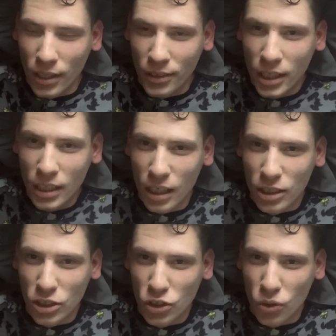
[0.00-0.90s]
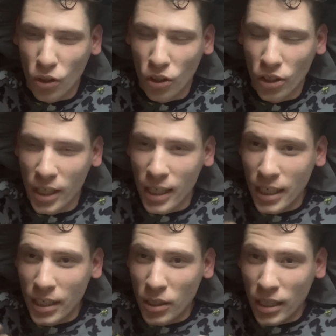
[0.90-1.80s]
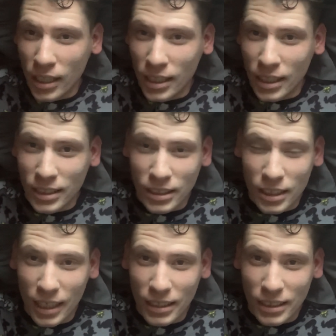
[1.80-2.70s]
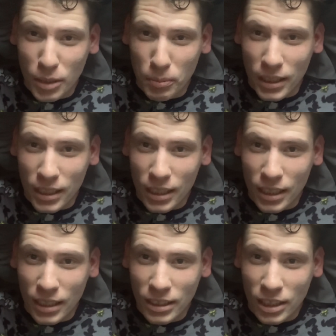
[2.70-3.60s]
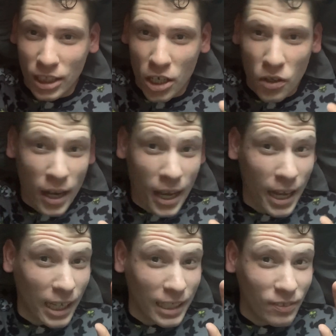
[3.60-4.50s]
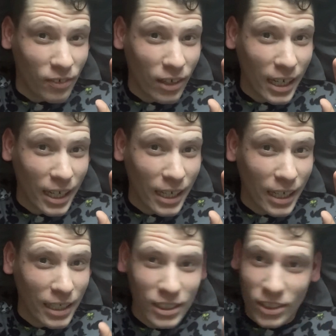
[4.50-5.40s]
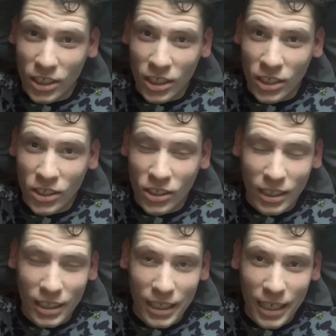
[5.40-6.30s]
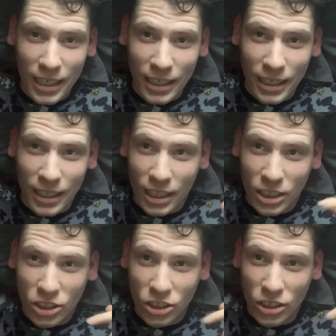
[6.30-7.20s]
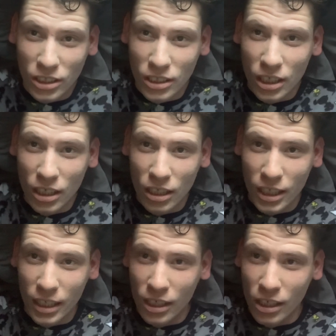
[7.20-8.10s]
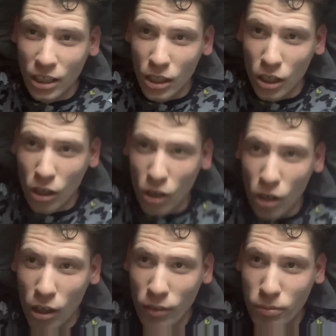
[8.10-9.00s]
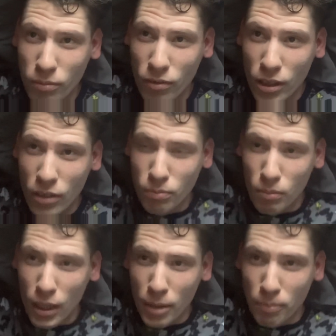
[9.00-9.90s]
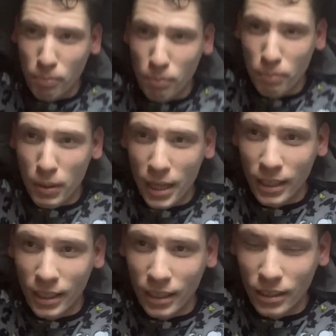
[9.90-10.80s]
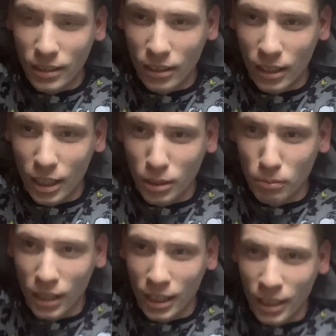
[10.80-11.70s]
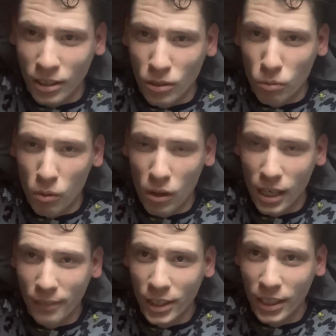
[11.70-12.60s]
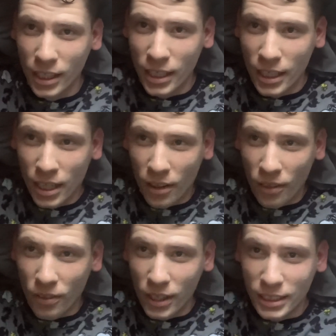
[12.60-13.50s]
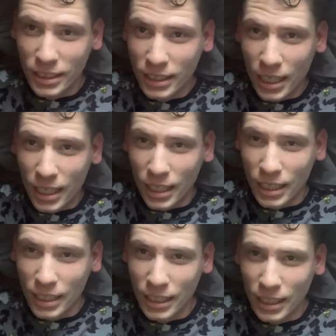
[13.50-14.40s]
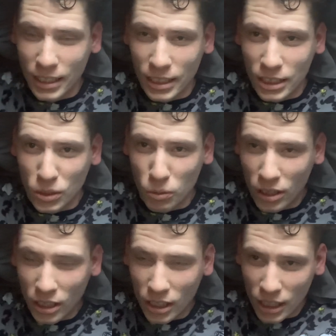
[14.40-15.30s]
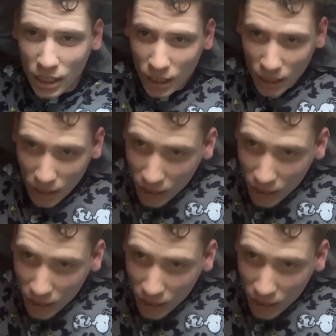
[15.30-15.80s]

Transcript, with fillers: thing that I just ordered. And it's lazy because, you know, hands-free. So, yeah, and it's just literally off of my bed, like my whatever this thing is with the uh,